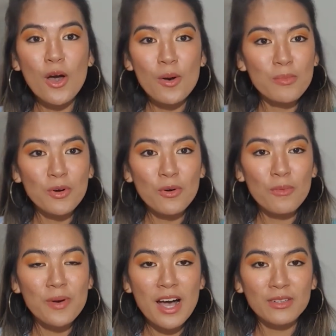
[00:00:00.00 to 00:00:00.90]
more
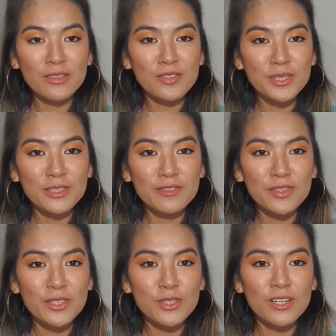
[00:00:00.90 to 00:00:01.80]
bag reviews for
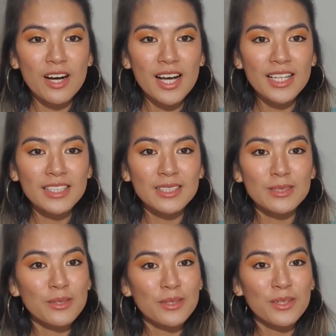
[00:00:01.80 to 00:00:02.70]
you guys. So